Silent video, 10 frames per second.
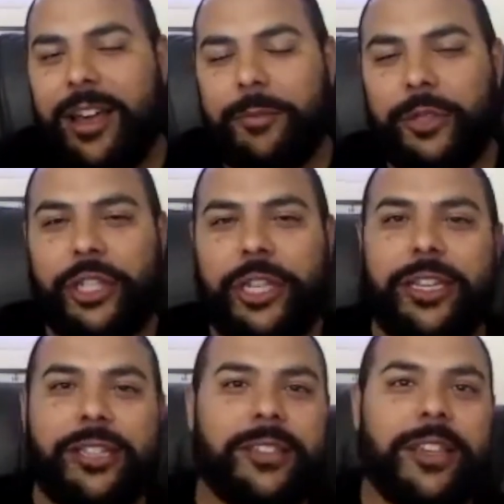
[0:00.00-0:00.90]

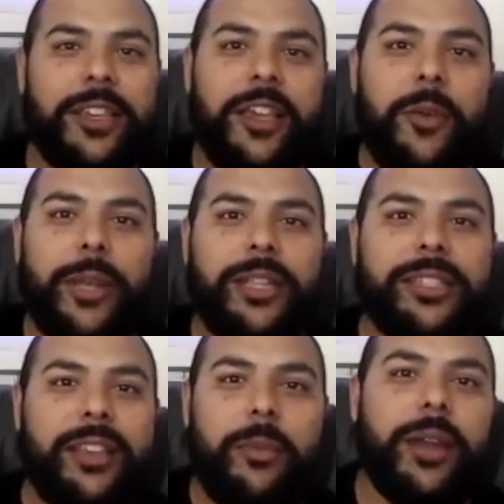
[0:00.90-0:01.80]
She's been
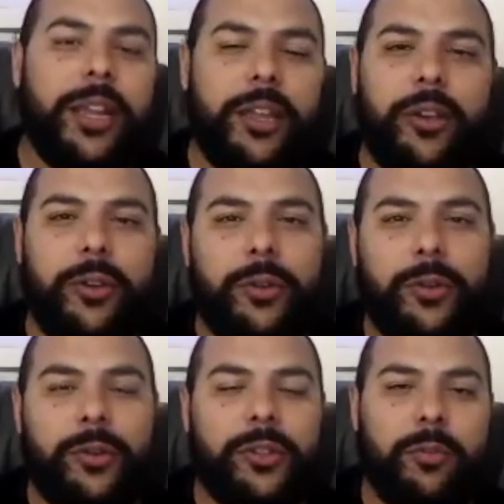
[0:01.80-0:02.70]
somebody
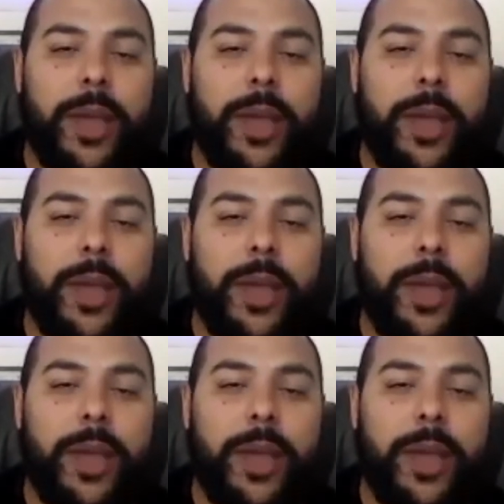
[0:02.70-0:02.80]
who's